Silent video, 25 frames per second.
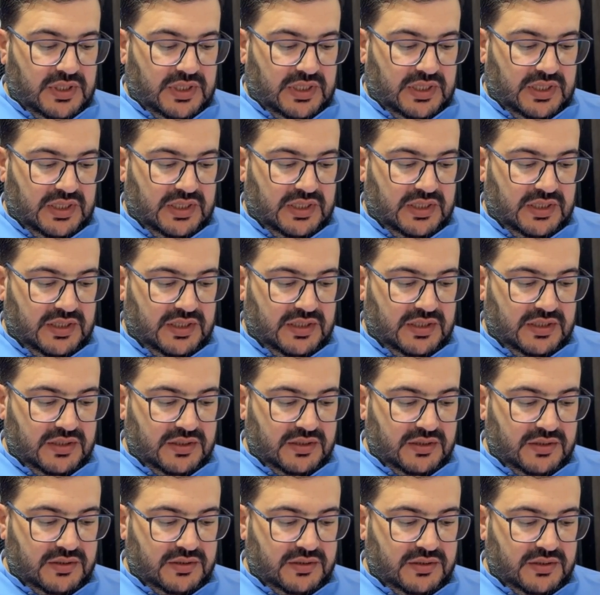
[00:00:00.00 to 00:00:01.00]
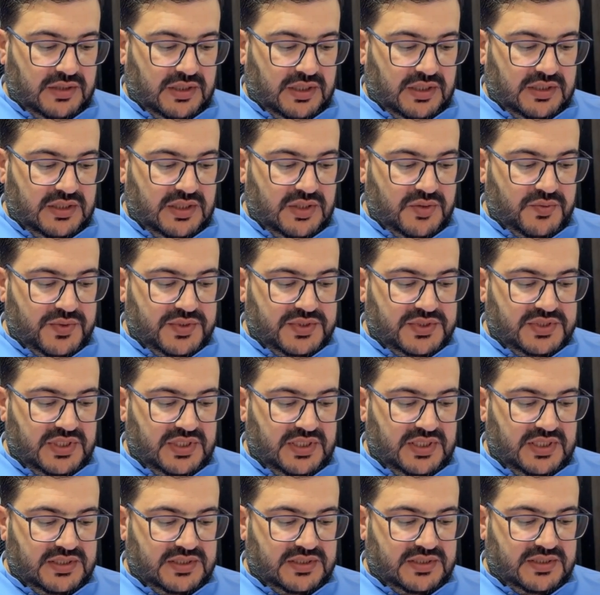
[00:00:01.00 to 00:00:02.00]
Other
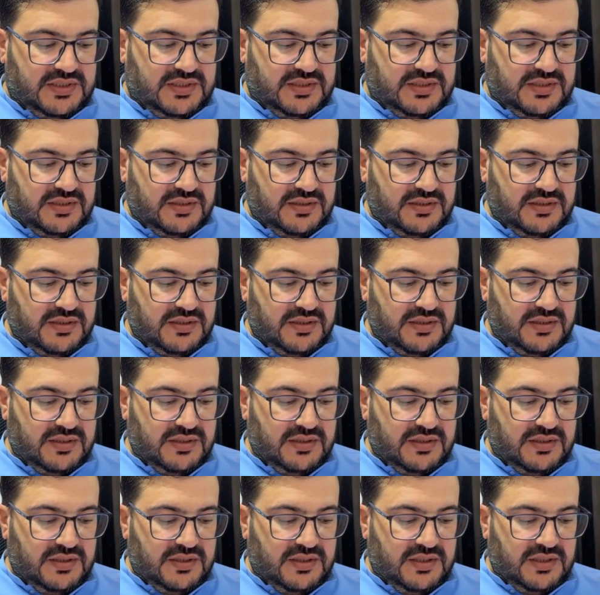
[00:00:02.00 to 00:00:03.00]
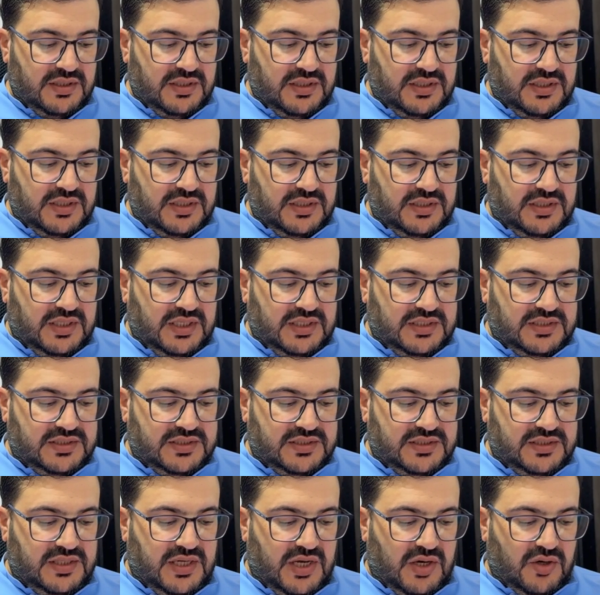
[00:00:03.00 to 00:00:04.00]
question is,
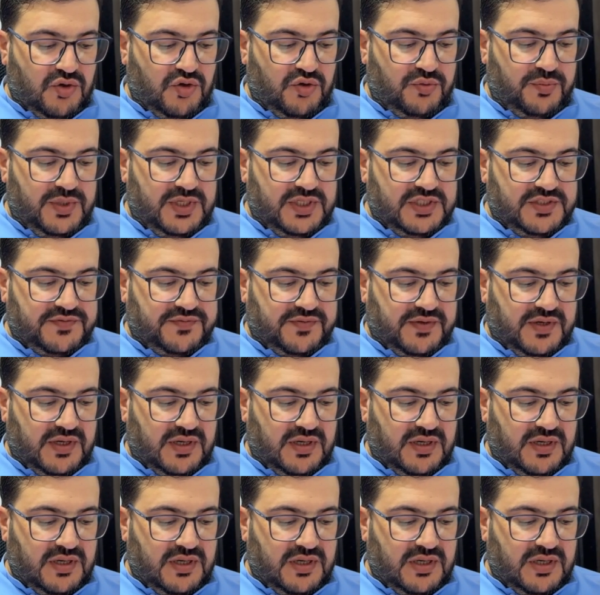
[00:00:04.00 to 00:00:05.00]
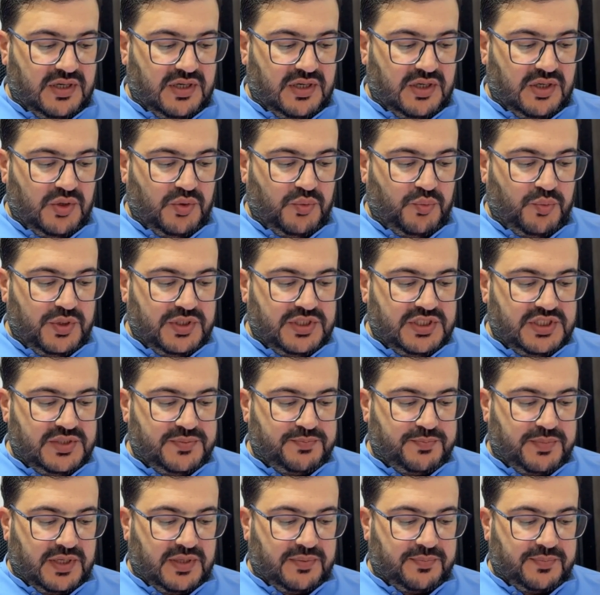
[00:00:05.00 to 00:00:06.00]
this documents for
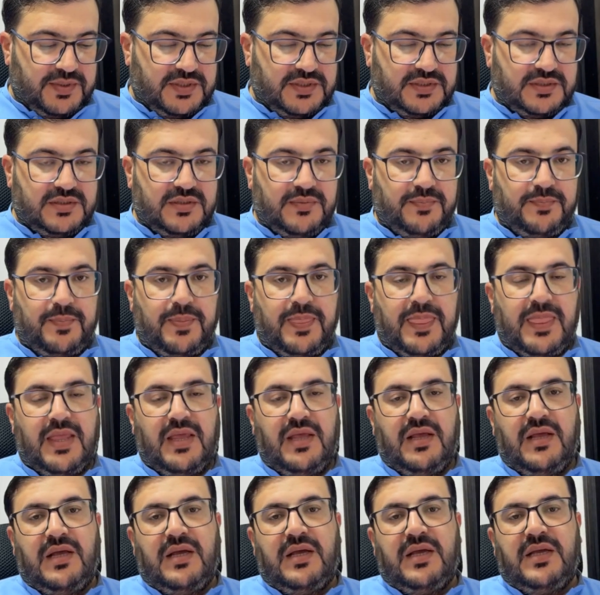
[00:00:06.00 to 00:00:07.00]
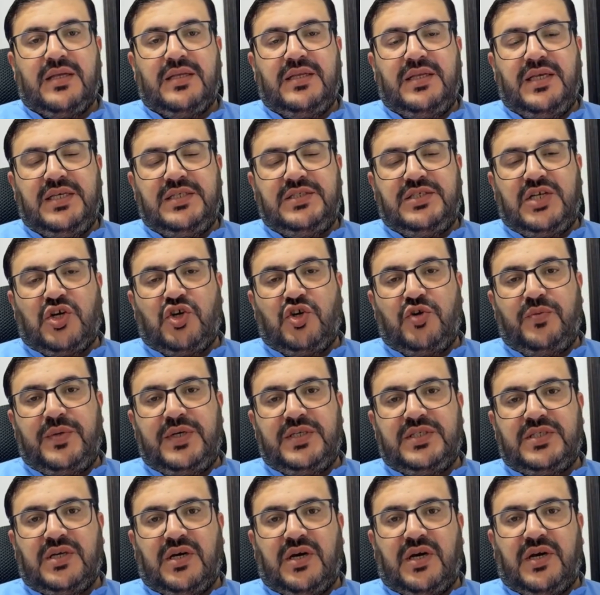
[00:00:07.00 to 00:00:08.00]
which purpose? These
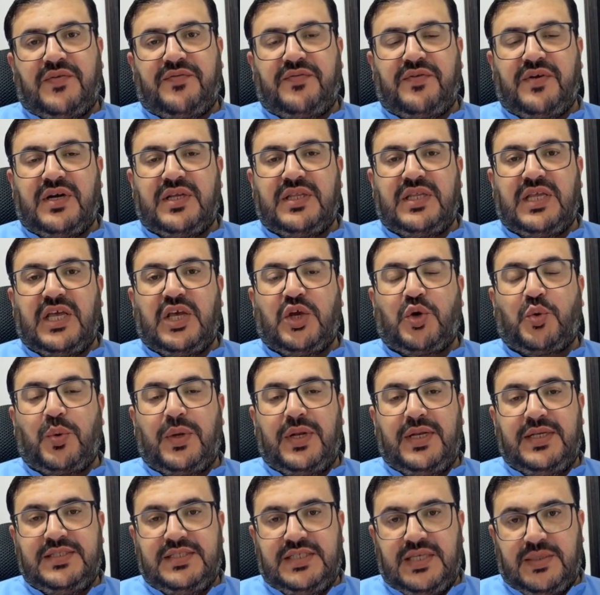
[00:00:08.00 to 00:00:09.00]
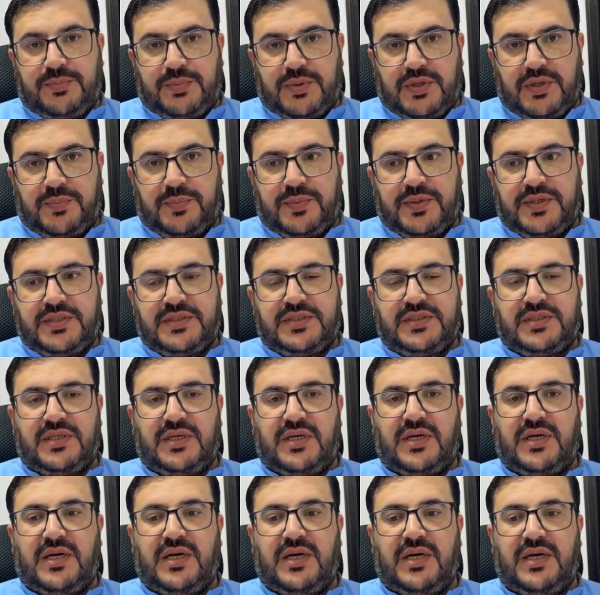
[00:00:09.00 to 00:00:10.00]
documents are for the equivalency purpose,
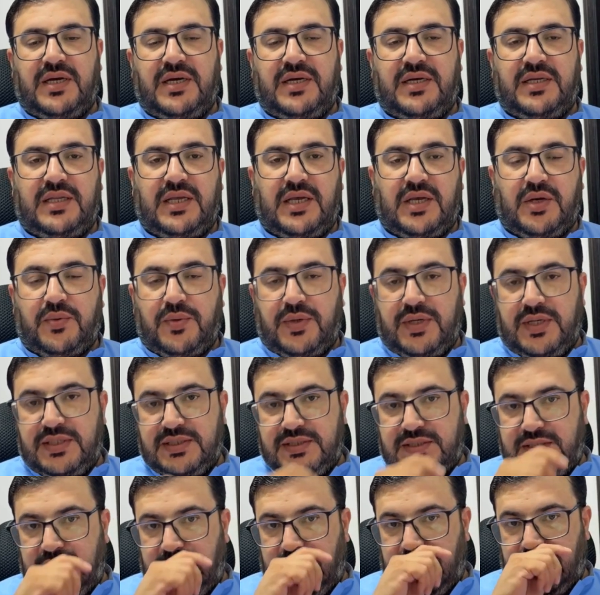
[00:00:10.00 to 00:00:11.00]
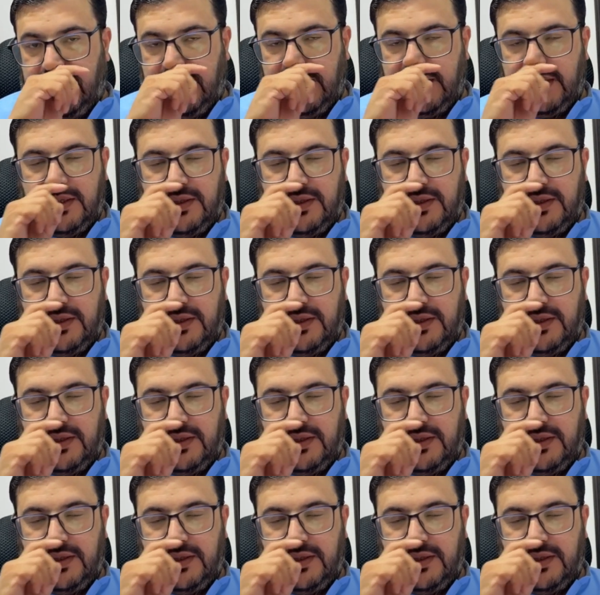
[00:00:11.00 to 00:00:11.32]
and the equivalency,